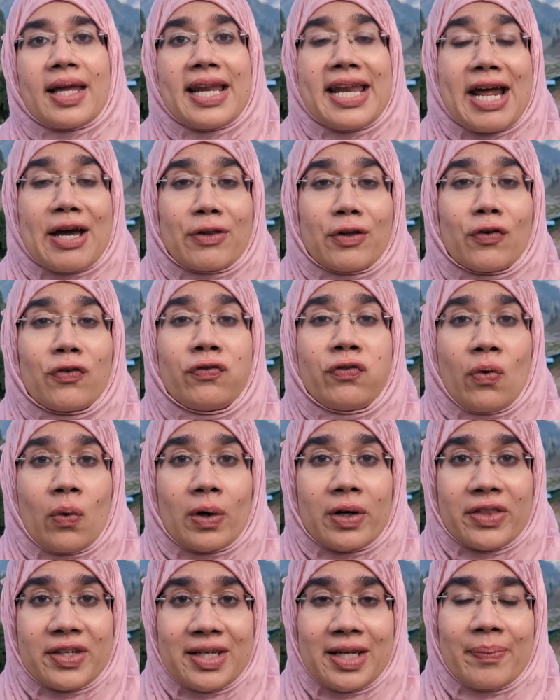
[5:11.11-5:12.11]
Now, the
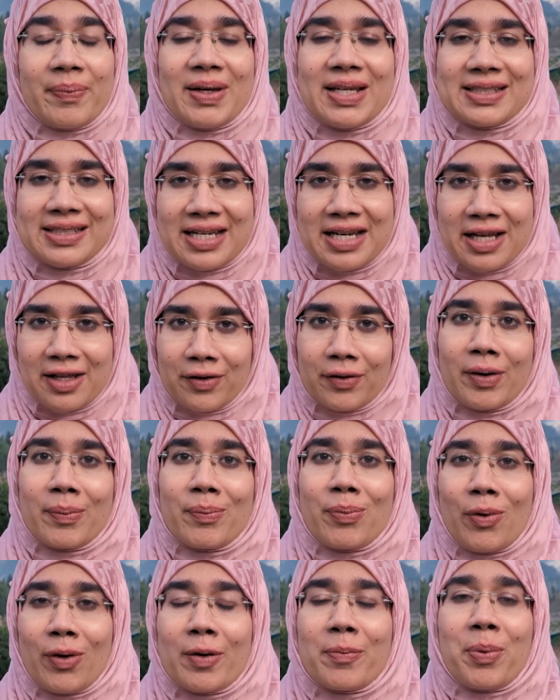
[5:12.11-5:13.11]
fourth tip is another
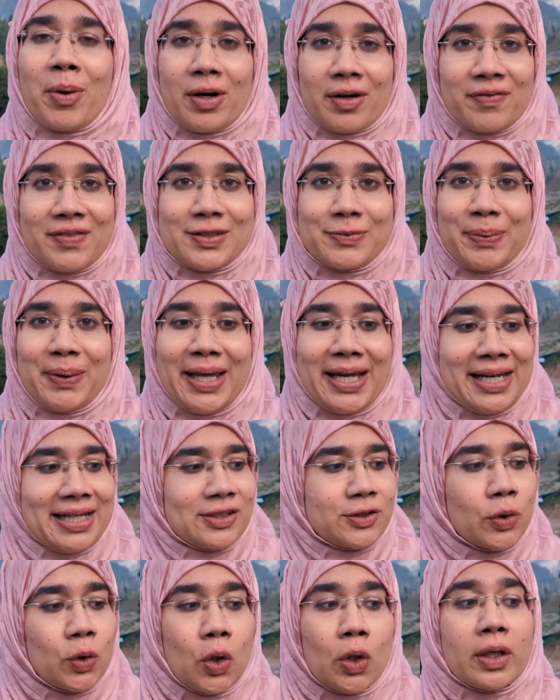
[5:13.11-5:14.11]
important part of this planning.
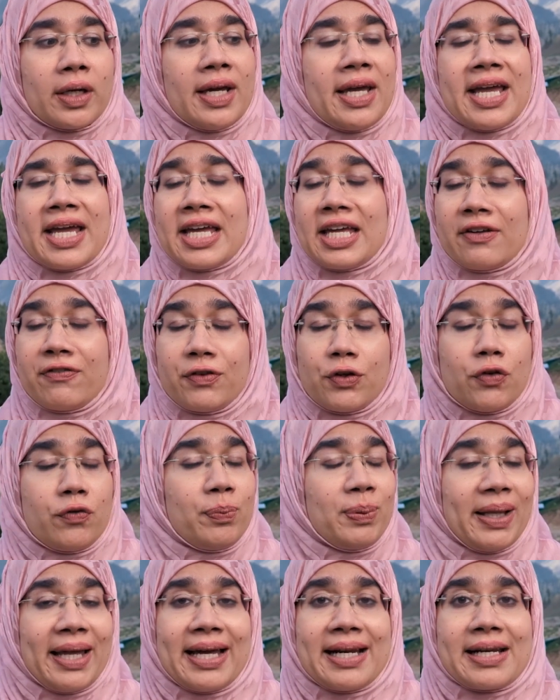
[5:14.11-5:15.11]
So look, if you've
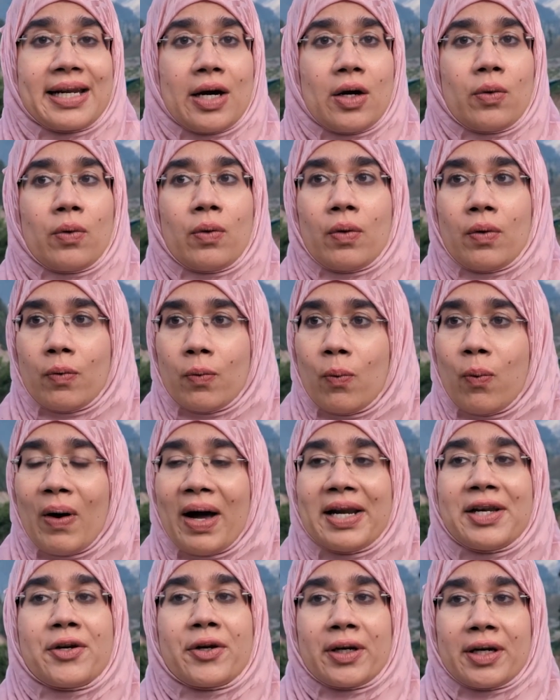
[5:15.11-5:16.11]
planned out
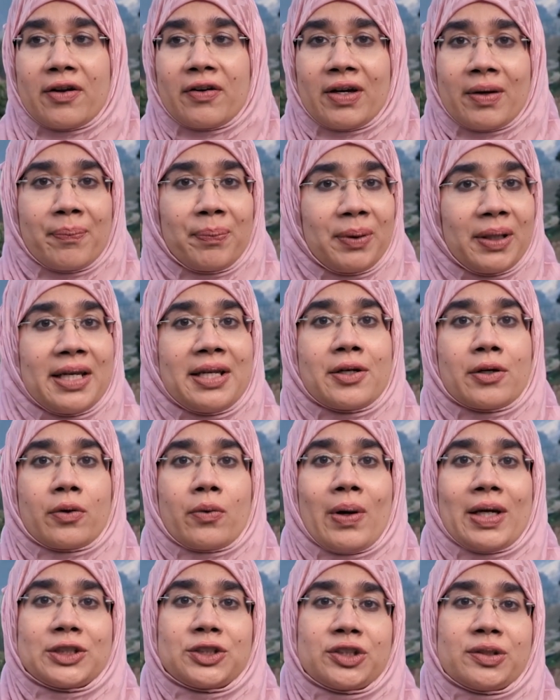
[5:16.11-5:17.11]
when you're going to complete your
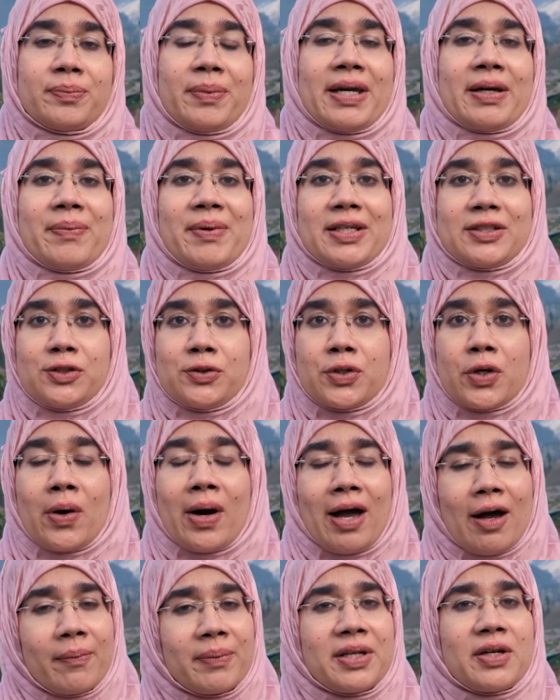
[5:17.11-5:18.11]
question bank, because you know
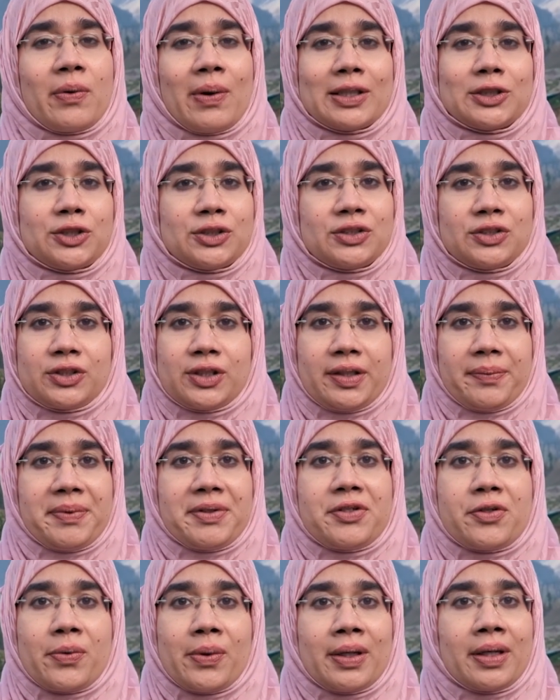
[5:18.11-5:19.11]
how many questions you're going to be
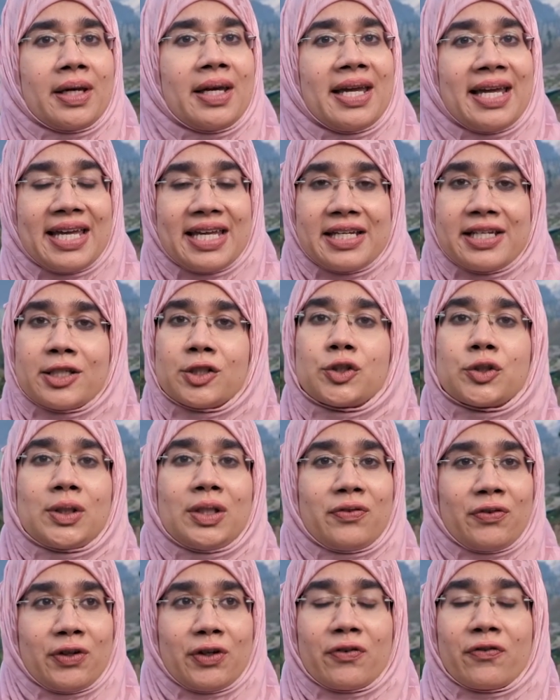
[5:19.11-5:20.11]
doing initially
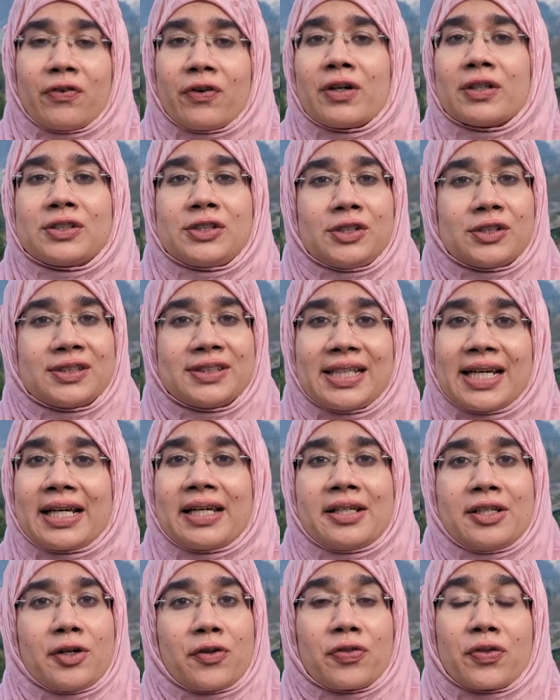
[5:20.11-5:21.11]
for your first, your
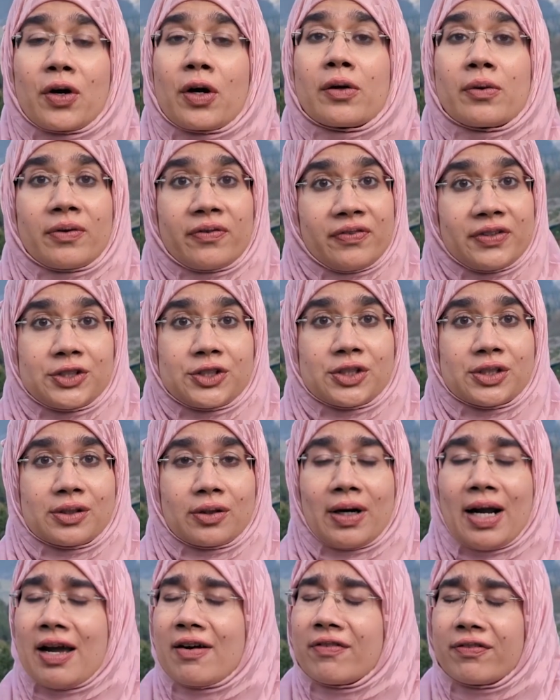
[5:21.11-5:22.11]
second, your third revision,
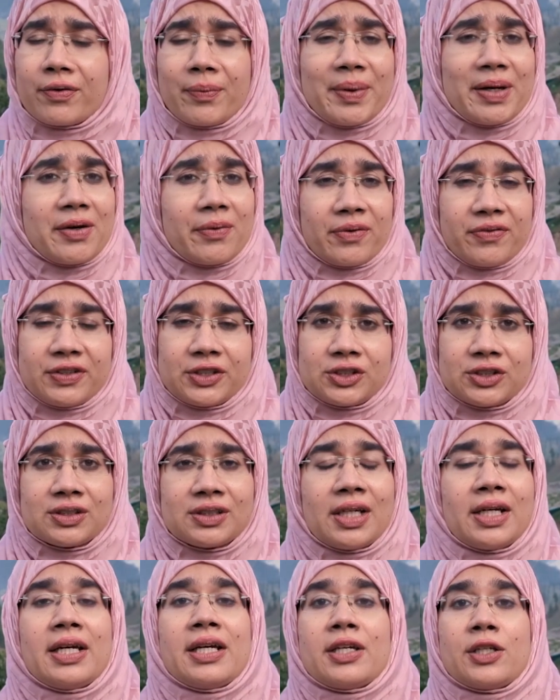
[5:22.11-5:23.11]
or however many revisions
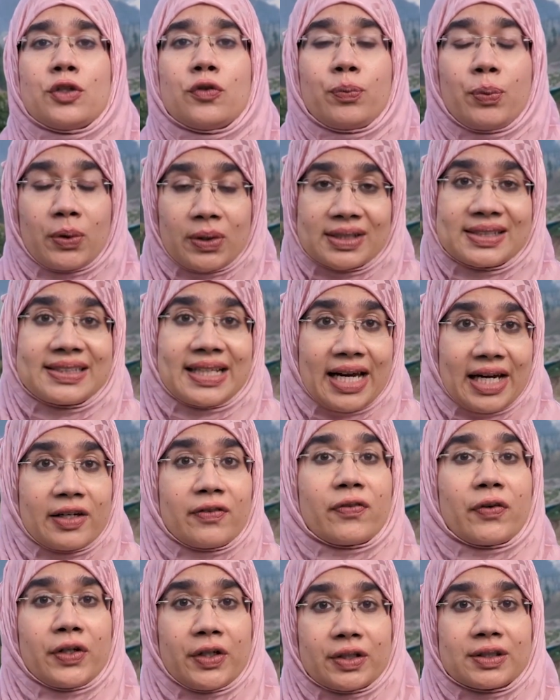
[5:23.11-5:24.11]
you've put aside
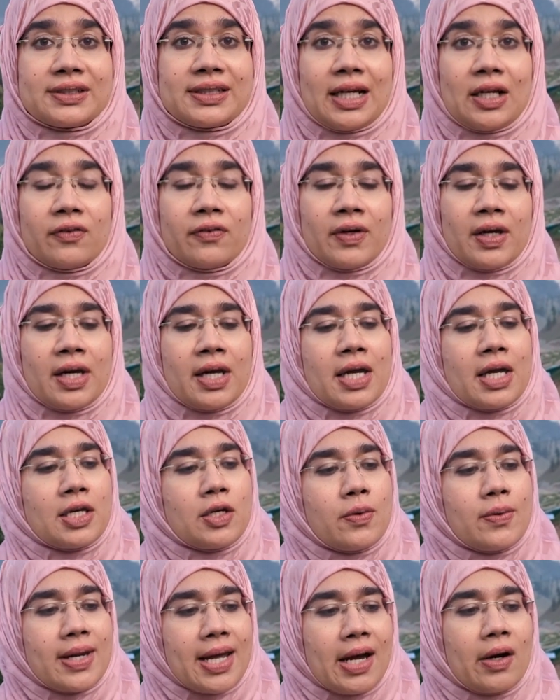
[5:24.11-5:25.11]
for yourself,
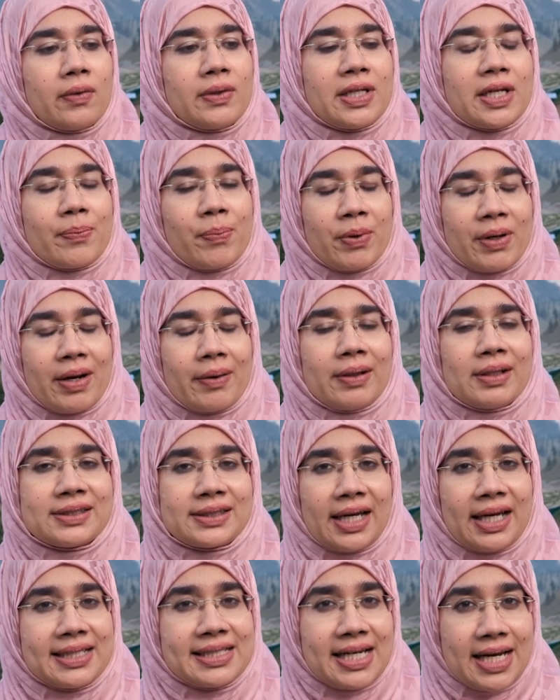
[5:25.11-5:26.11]
you now need to put
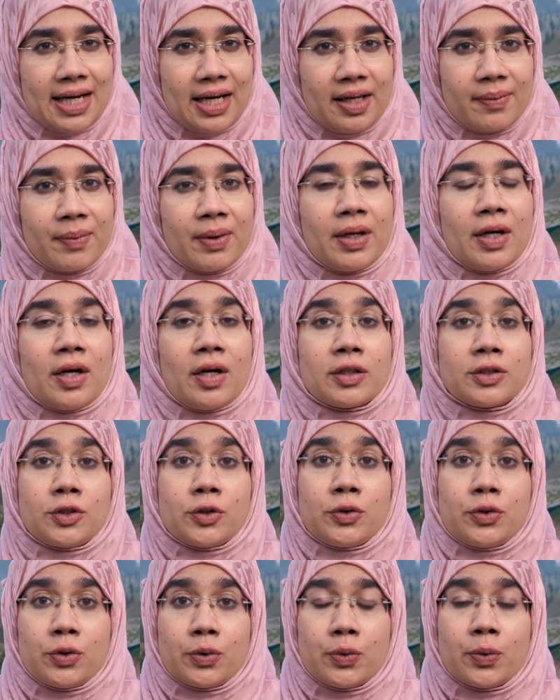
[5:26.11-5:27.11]
aside time to
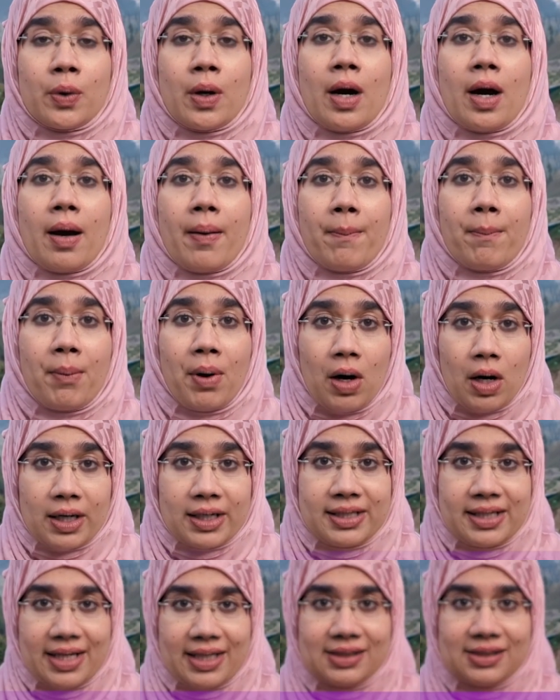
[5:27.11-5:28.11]
do mock
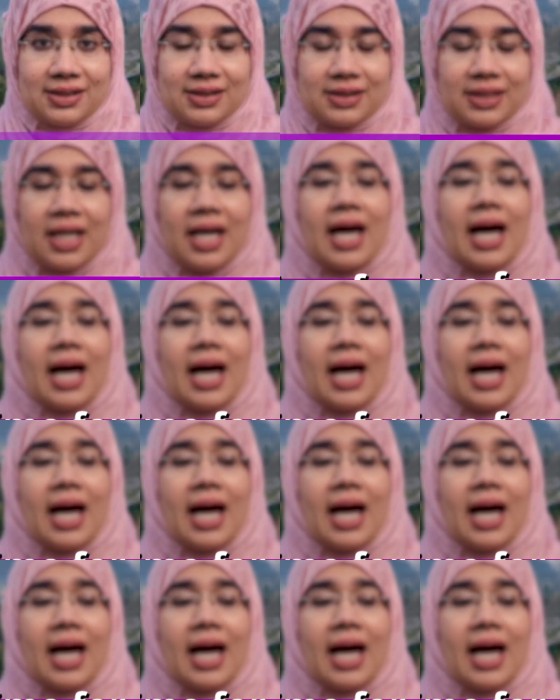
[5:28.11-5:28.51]
tests.